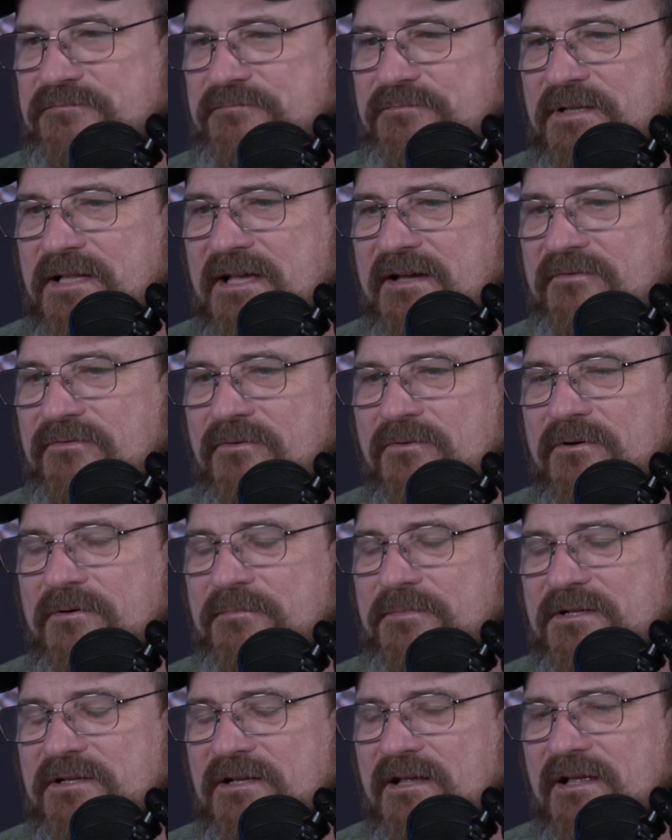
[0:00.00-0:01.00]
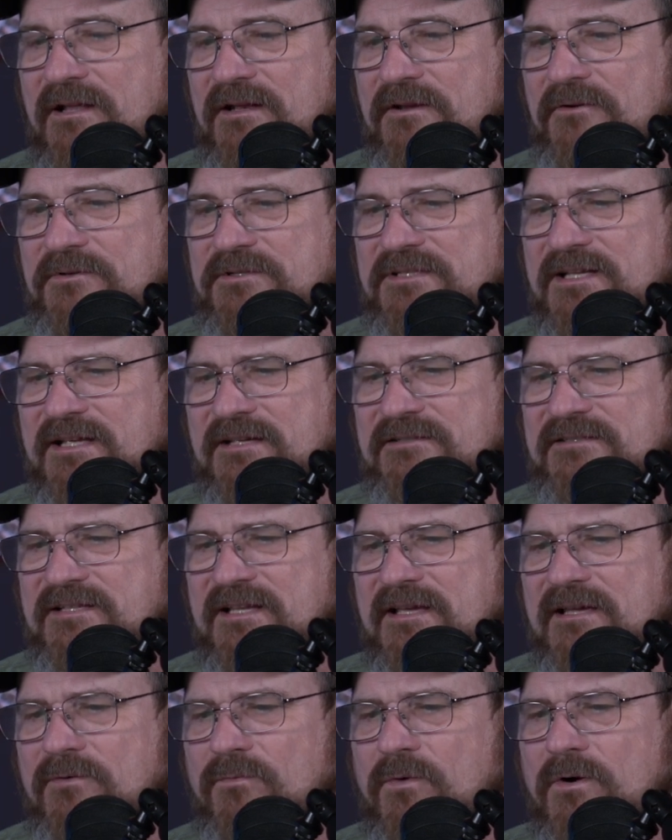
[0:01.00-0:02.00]
platform, but I know his name's
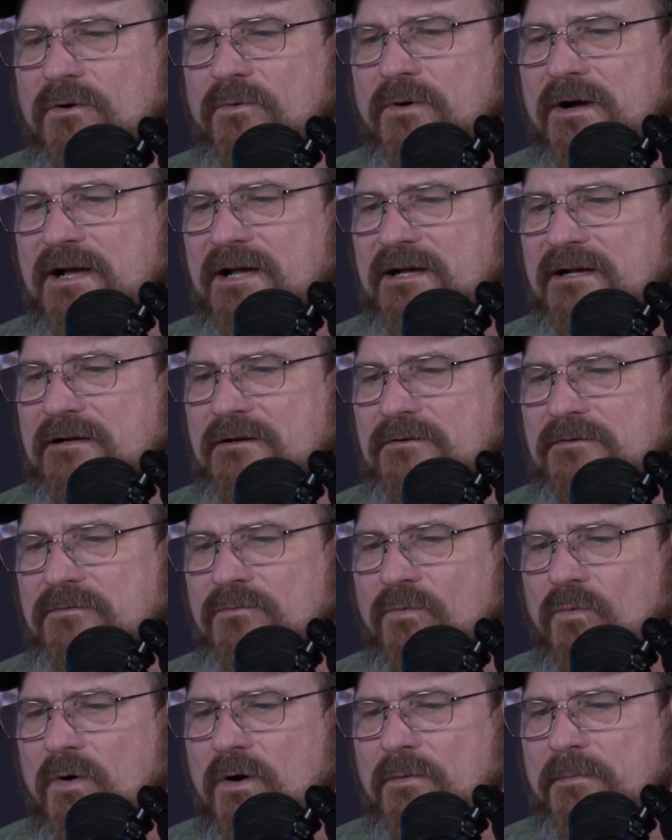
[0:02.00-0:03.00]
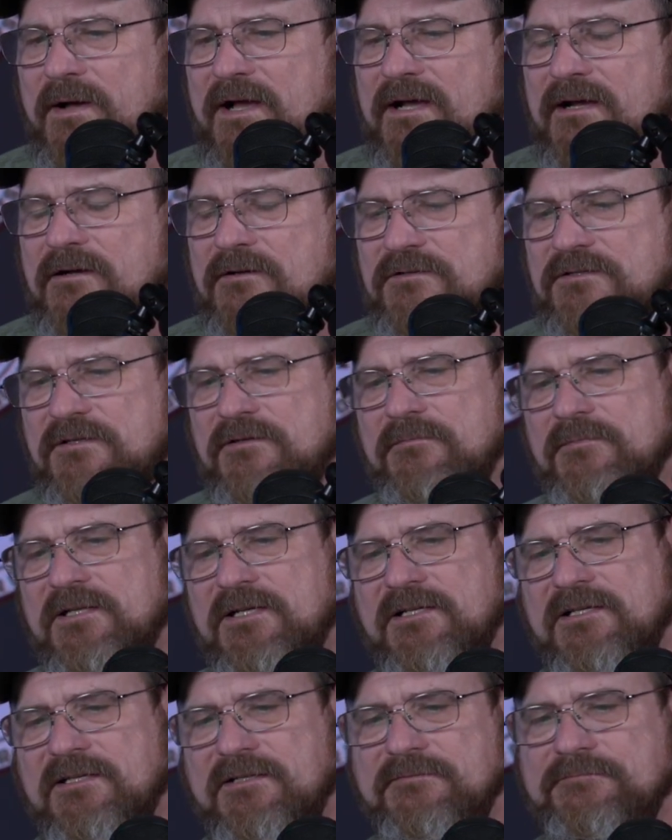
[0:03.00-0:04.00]
Dan Wowak or Womack or something
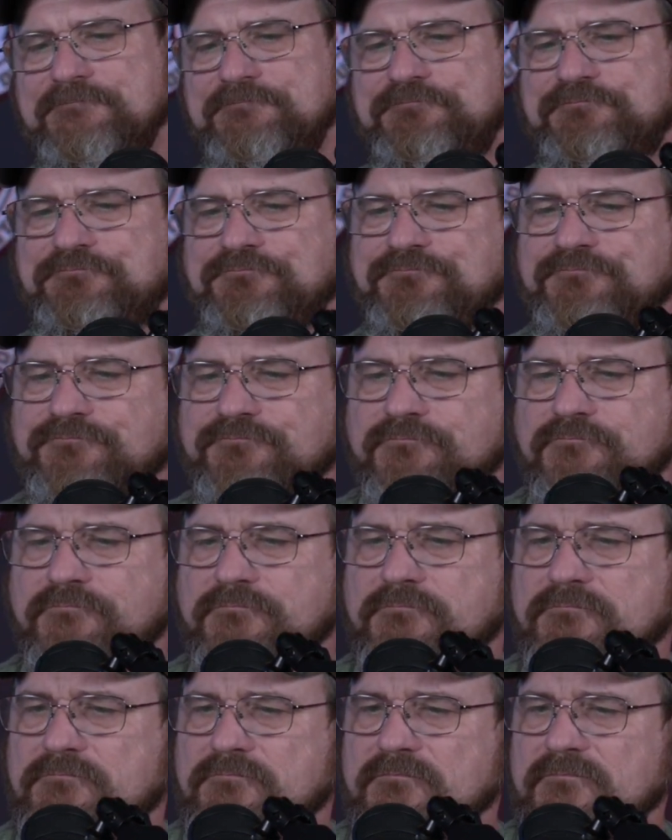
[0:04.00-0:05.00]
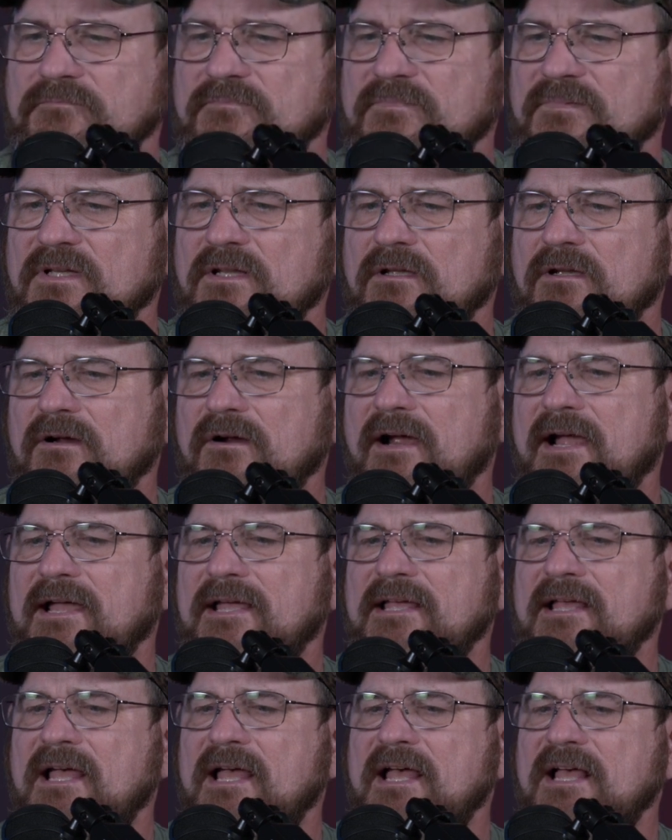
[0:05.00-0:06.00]
like that. All
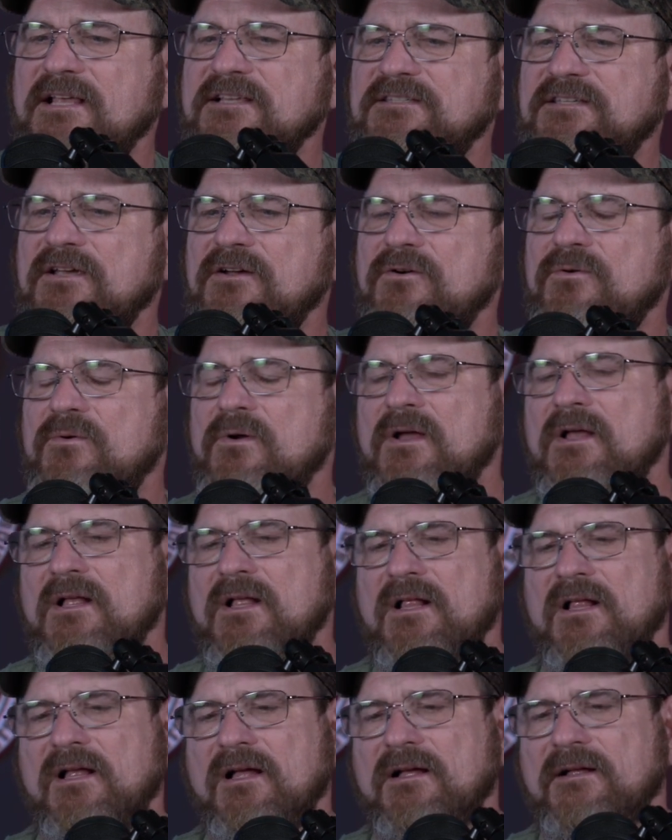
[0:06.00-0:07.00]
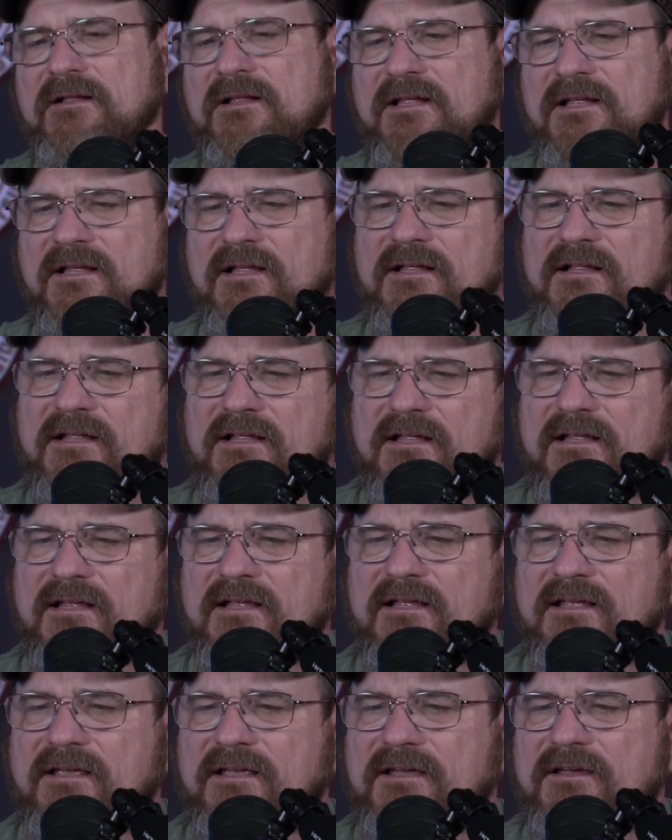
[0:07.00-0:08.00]
right. So
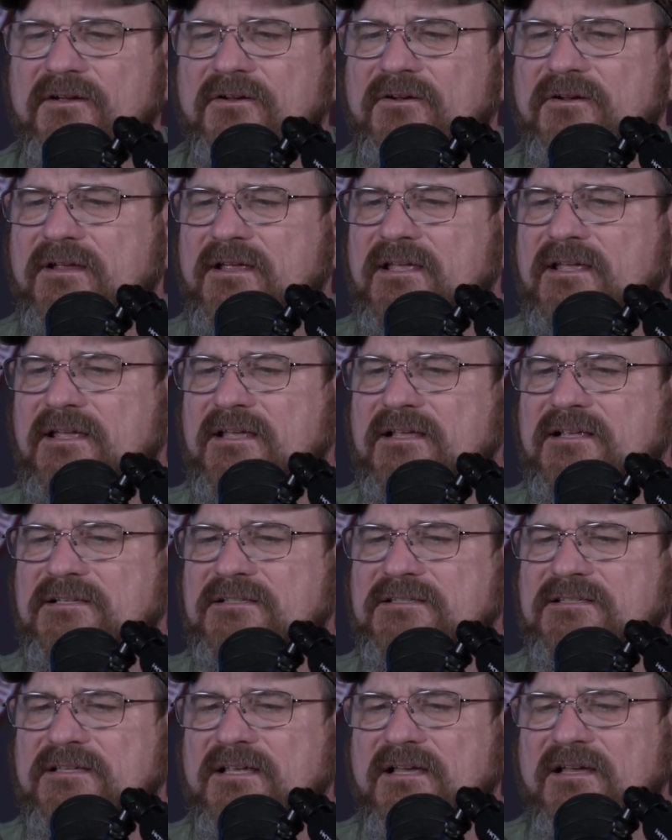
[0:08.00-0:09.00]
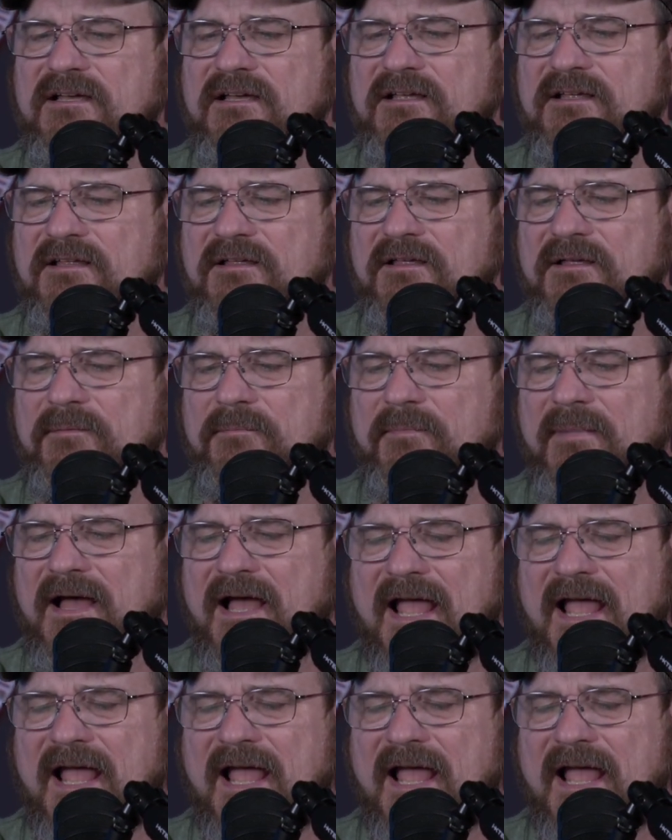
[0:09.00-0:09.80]
here is my